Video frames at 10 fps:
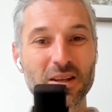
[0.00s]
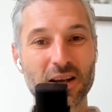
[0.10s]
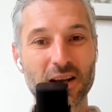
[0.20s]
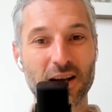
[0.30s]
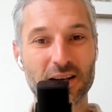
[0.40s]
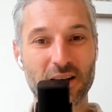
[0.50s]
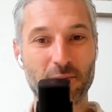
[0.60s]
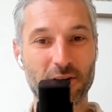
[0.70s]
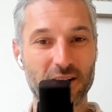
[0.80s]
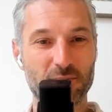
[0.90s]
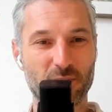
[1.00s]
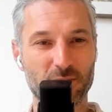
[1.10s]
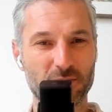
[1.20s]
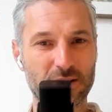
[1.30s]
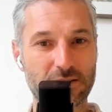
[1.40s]
academically
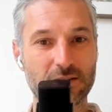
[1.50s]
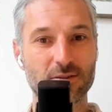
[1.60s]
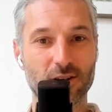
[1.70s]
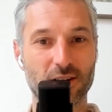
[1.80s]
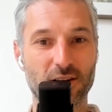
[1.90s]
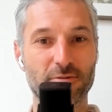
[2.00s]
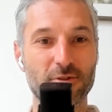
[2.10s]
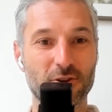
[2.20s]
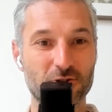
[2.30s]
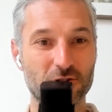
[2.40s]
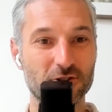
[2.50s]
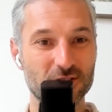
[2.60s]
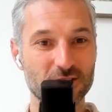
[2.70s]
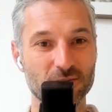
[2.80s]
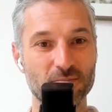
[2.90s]
probably a lot of
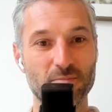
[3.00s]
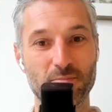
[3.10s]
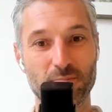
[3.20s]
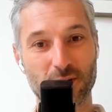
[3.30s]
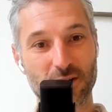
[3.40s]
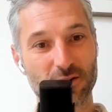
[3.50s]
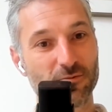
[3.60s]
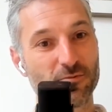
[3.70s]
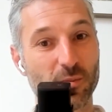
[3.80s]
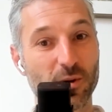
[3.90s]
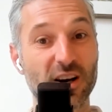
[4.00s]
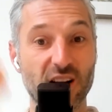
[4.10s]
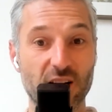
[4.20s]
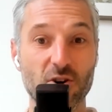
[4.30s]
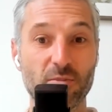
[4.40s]
concerns, but from a
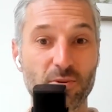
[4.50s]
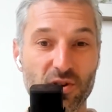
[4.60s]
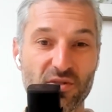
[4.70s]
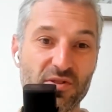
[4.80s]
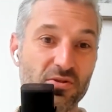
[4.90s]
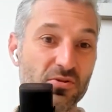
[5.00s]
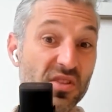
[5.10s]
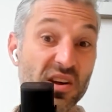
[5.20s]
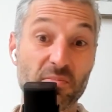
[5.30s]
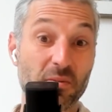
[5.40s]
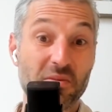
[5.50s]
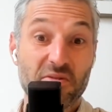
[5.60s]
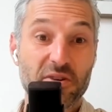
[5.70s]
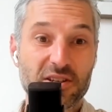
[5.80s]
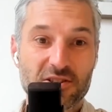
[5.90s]
clinical point of view, there are probably
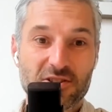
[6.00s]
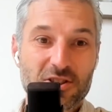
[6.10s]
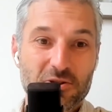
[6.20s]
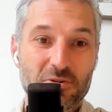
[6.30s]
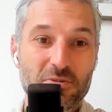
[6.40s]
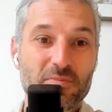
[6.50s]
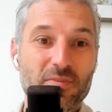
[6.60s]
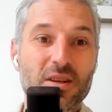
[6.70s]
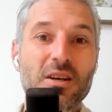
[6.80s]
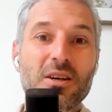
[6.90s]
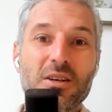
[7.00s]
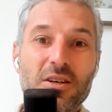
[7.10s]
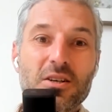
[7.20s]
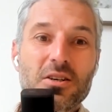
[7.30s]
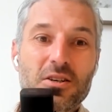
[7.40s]
reasons to
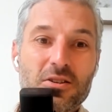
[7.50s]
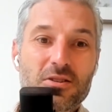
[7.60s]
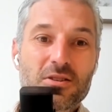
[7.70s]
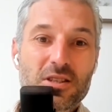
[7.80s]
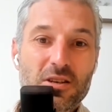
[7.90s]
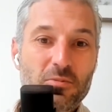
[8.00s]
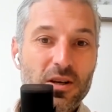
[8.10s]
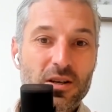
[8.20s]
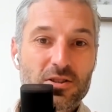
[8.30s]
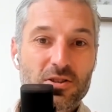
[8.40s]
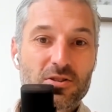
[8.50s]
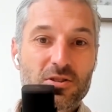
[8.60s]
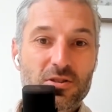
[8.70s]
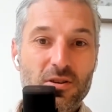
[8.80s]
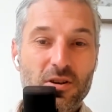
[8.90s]
see if we can
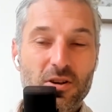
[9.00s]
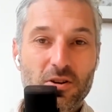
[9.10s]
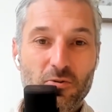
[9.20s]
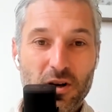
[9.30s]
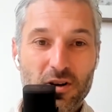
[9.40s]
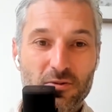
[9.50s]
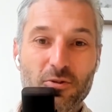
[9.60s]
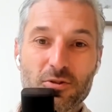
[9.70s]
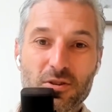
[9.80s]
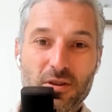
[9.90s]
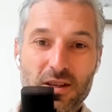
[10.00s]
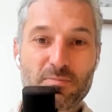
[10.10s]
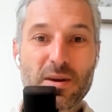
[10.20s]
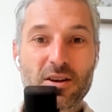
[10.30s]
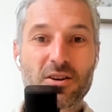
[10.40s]
just it's
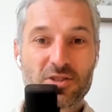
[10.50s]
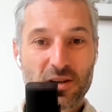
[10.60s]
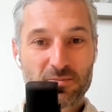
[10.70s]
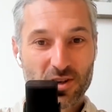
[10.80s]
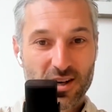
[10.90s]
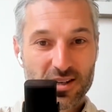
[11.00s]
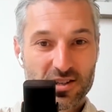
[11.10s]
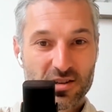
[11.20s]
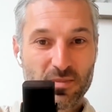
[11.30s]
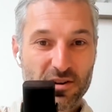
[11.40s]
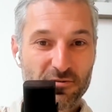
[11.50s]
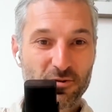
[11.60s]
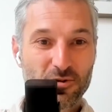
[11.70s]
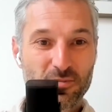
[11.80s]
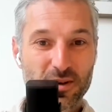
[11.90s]
been conceptualized as a
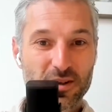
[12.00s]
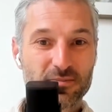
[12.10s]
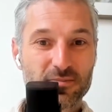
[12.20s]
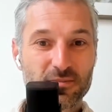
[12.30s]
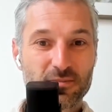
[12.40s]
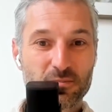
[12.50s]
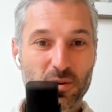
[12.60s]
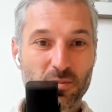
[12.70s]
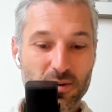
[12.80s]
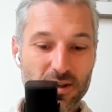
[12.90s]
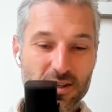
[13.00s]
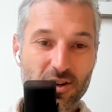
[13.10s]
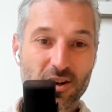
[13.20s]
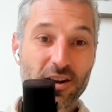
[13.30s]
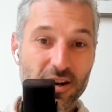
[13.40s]
metaphor, but probably there's a
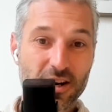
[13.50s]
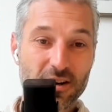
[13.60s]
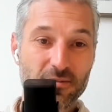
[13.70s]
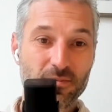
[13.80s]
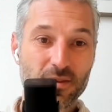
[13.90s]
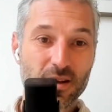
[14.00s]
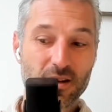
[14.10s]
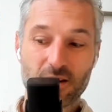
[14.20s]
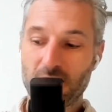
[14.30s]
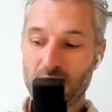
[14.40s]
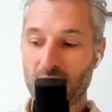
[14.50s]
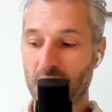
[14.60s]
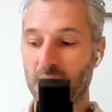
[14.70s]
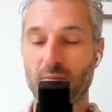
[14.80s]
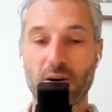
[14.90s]
lot in it, and
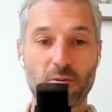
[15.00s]
I will